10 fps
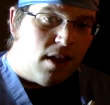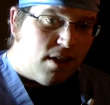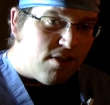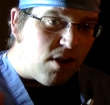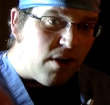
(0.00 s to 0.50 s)

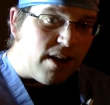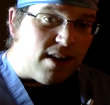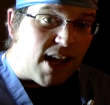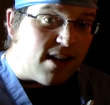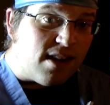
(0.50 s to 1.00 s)
So,
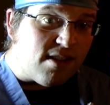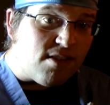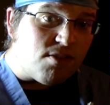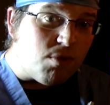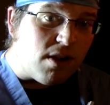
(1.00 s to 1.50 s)
and this
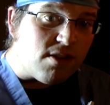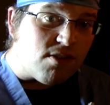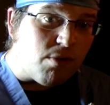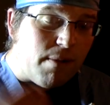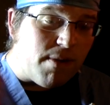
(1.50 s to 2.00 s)
is what's
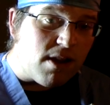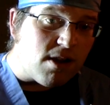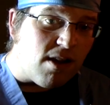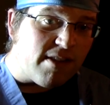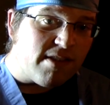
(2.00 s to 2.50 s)
sweeping
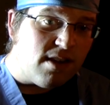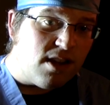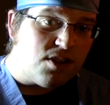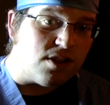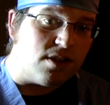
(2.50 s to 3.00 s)
across the
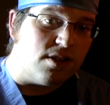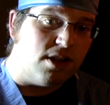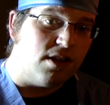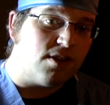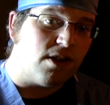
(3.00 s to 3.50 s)
nation.
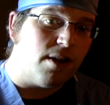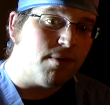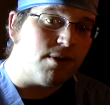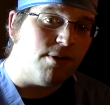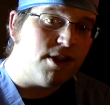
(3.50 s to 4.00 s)
You know, they're
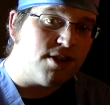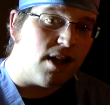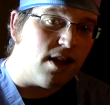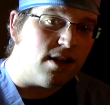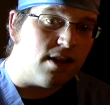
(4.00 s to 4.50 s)
able to reach
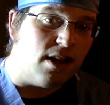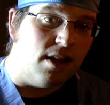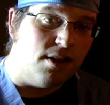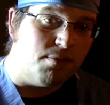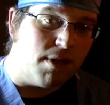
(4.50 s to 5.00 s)
out
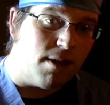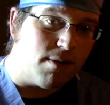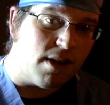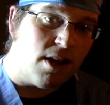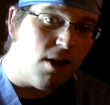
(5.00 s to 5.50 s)
and to be
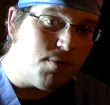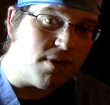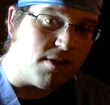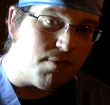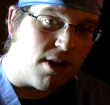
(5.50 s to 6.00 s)
able to help
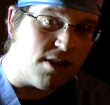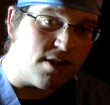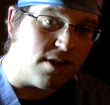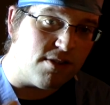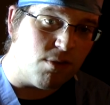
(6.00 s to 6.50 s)
these
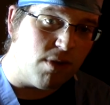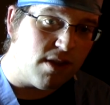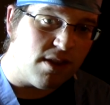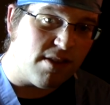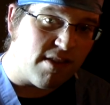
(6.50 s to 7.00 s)
patients
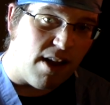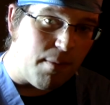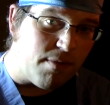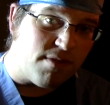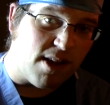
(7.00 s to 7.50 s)
with this
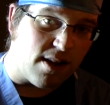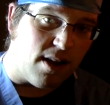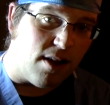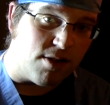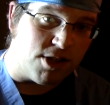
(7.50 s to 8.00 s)
type of
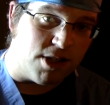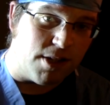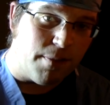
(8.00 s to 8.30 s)
technology.